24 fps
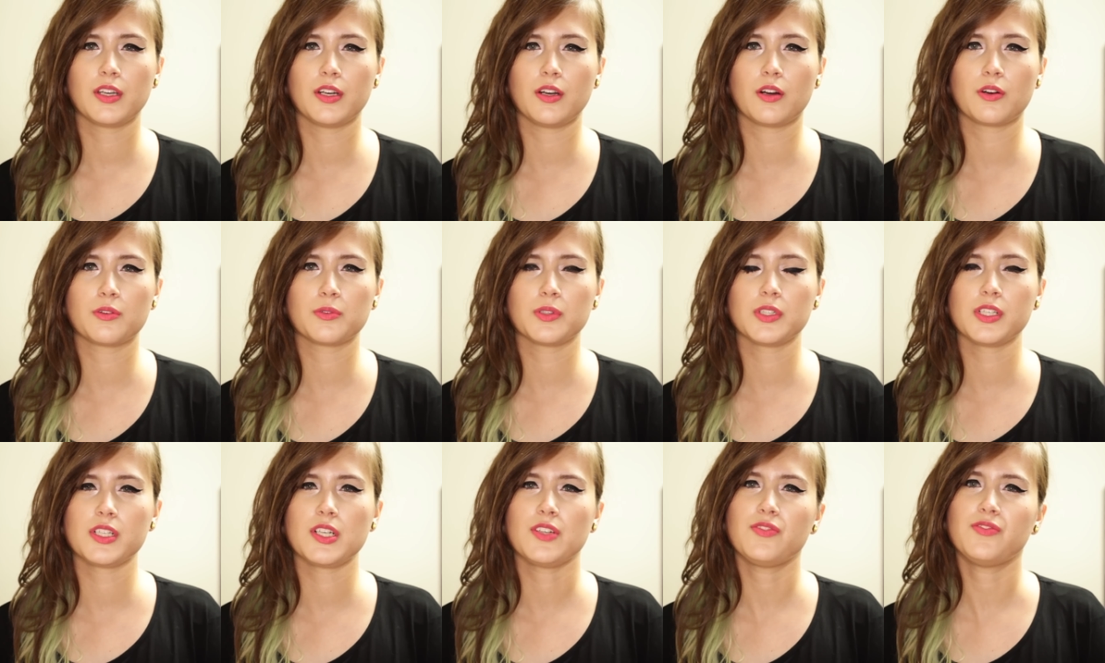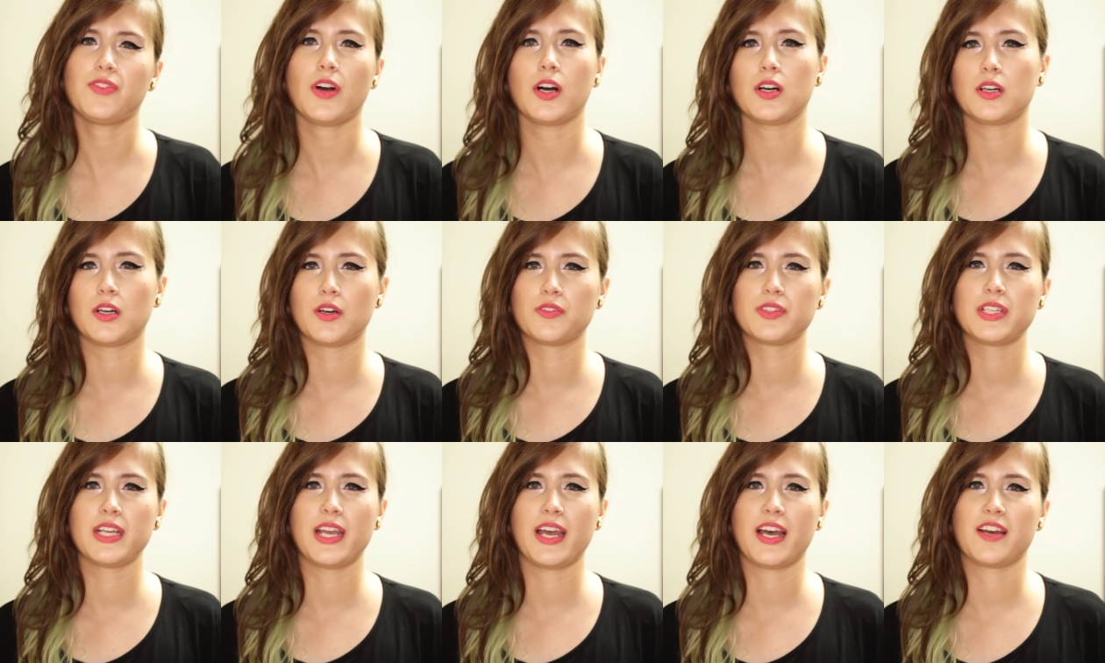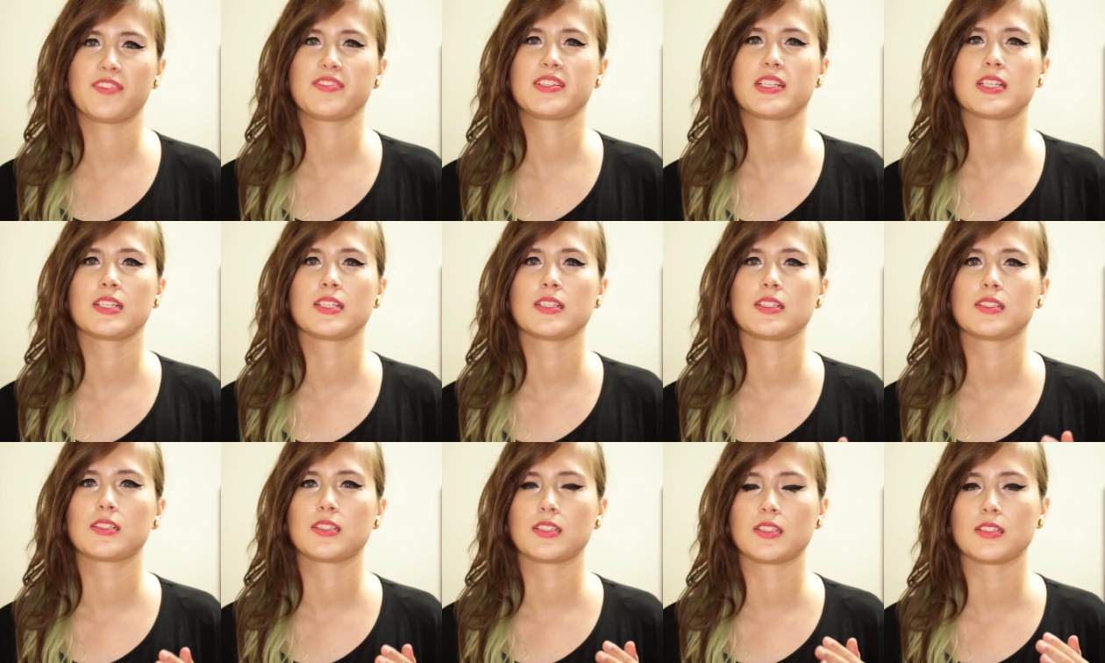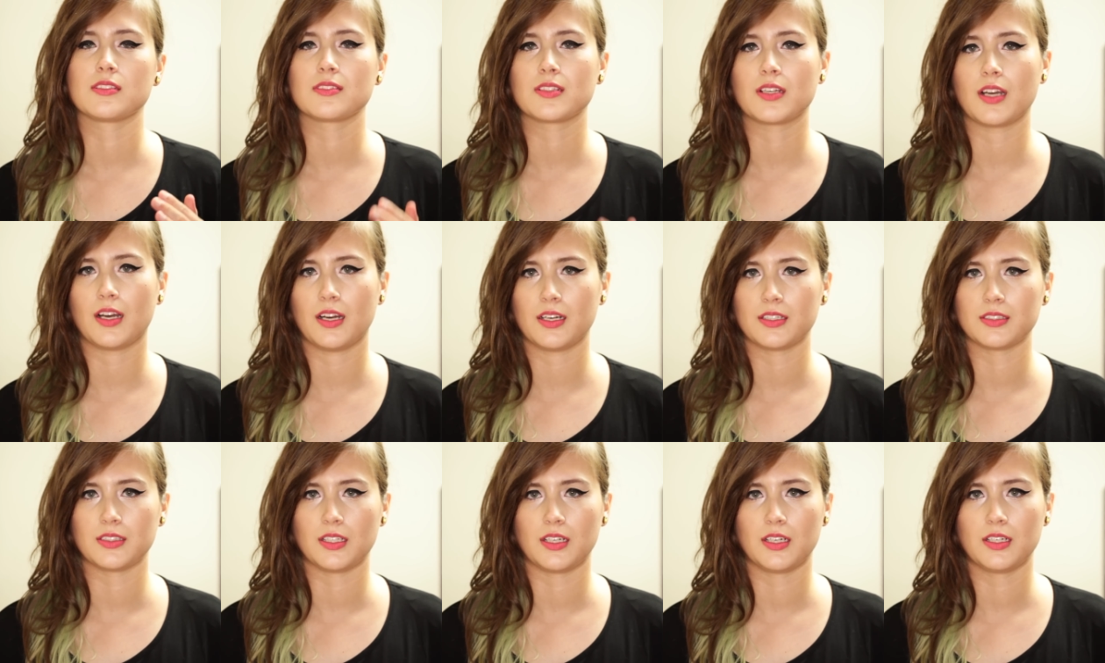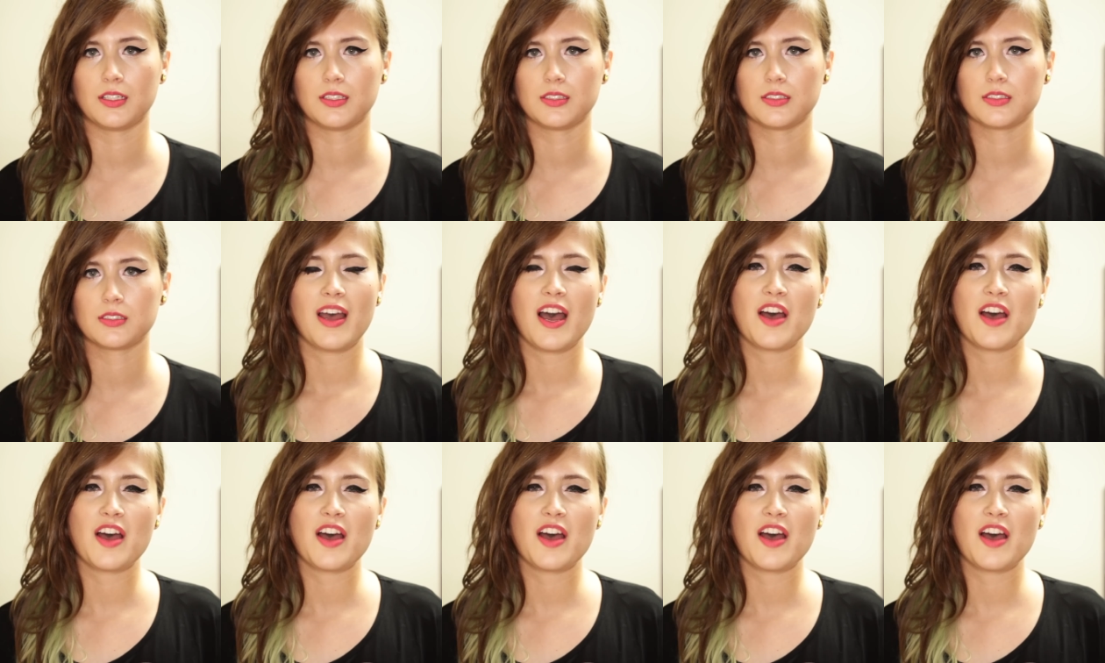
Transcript: They don't really follow the FCC guidelines.